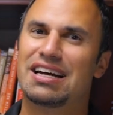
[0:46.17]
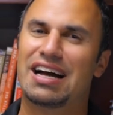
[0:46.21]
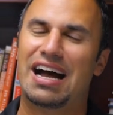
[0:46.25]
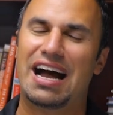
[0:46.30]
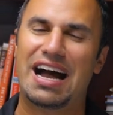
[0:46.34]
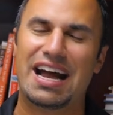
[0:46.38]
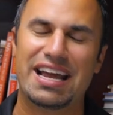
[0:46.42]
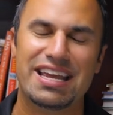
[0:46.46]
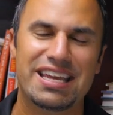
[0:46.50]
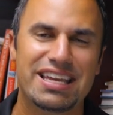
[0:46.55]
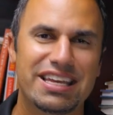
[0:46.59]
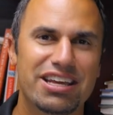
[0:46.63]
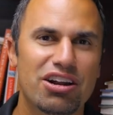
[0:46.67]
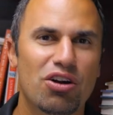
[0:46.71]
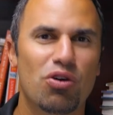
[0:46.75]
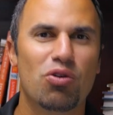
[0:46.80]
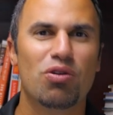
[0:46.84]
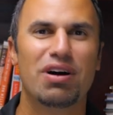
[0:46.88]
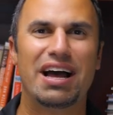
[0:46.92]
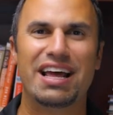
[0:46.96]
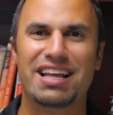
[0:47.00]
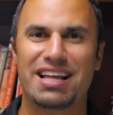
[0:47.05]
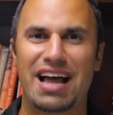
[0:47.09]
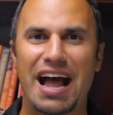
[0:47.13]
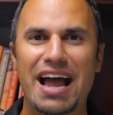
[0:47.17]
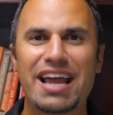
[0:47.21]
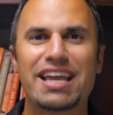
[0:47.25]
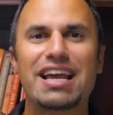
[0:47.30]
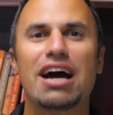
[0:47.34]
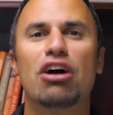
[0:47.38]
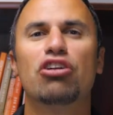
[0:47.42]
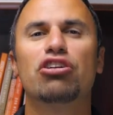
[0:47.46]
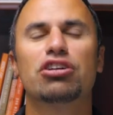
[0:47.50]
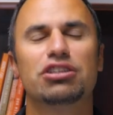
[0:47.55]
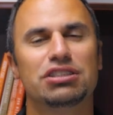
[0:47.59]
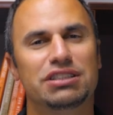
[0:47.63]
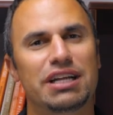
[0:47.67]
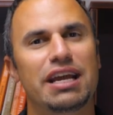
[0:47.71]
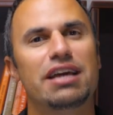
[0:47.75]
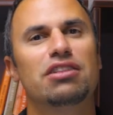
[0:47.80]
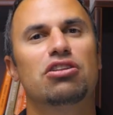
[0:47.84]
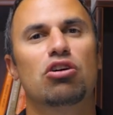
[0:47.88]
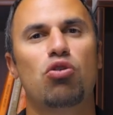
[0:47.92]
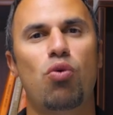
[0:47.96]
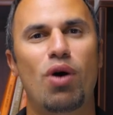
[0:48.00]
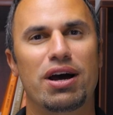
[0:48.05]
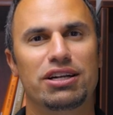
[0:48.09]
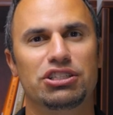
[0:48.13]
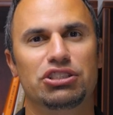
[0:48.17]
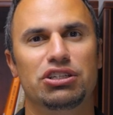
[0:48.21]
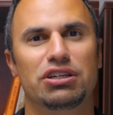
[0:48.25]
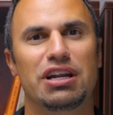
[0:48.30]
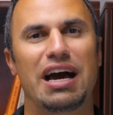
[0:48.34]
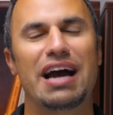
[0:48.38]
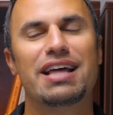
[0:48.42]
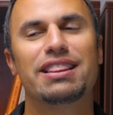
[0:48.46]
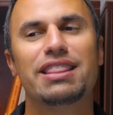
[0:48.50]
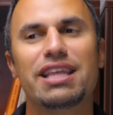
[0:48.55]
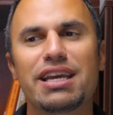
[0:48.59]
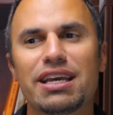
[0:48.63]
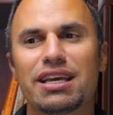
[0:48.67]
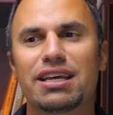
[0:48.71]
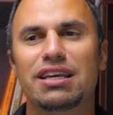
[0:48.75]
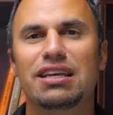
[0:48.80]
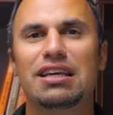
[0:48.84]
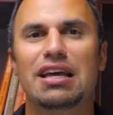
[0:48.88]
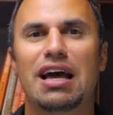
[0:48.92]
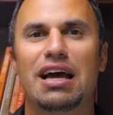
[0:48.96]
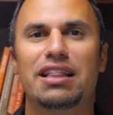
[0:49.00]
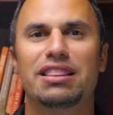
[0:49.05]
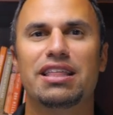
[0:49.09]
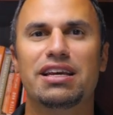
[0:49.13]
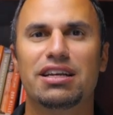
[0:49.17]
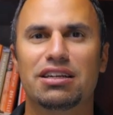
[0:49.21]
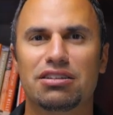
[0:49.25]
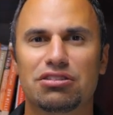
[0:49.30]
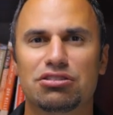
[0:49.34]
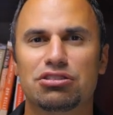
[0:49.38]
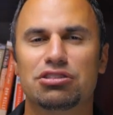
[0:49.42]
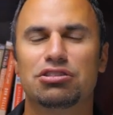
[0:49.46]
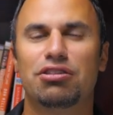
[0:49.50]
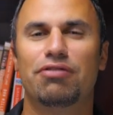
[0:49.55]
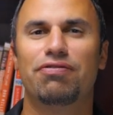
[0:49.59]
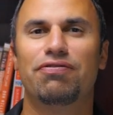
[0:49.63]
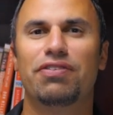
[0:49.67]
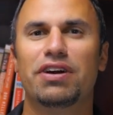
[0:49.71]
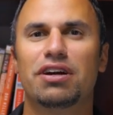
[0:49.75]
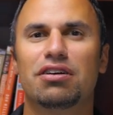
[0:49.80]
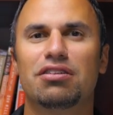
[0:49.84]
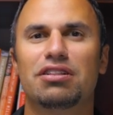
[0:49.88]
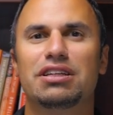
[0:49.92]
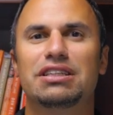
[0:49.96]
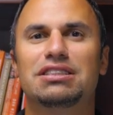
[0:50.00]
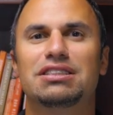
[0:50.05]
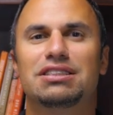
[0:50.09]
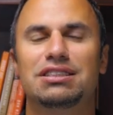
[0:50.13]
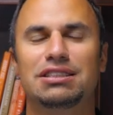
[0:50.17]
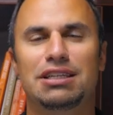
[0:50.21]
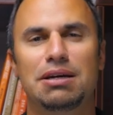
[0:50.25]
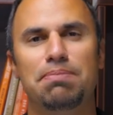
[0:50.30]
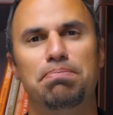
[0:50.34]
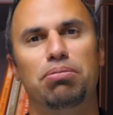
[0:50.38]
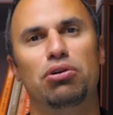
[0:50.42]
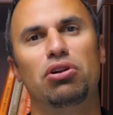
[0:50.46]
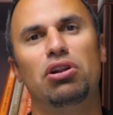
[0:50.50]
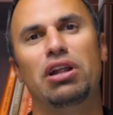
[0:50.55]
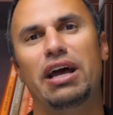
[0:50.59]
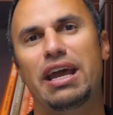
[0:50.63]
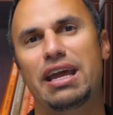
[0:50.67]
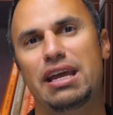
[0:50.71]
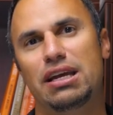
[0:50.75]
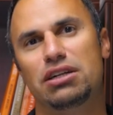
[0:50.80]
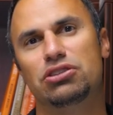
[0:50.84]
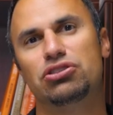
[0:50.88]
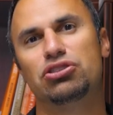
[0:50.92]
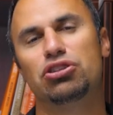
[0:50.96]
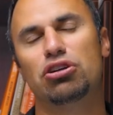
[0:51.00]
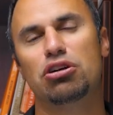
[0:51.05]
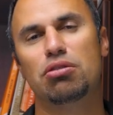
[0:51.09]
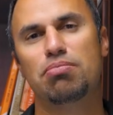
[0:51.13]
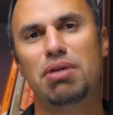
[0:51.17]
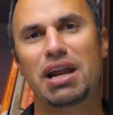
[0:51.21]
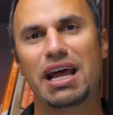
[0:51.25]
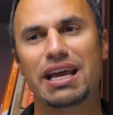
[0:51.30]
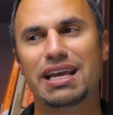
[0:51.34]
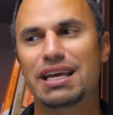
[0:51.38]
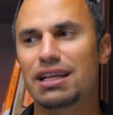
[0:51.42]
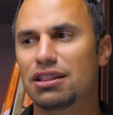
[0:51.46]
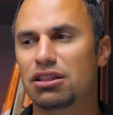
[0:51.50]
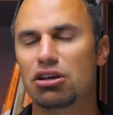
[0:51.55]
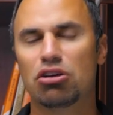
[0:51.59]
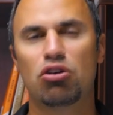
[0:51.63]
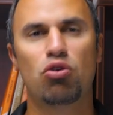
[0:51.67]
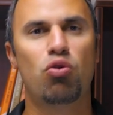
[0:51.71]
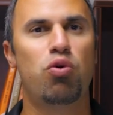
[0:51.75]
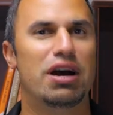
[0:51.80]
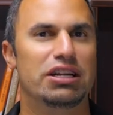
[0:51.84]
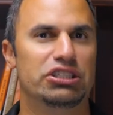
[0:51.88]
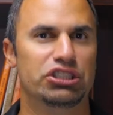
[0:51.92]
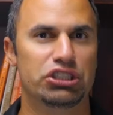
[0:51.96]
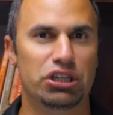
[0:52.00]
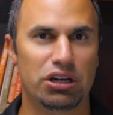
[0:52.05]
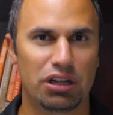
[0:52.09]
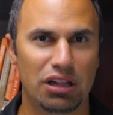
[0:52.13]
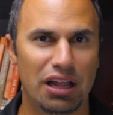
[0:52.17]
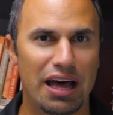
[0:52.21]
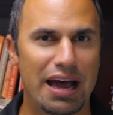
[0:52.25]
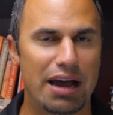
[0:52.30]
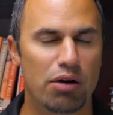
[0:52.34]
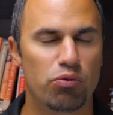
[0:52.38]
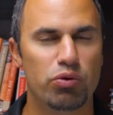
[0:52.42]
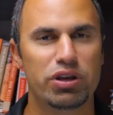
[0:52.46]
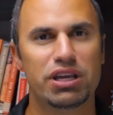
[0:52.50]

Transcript: I, you know, I, I understand the question. I think I think there's a fairly simple answer, but I get the question a lot.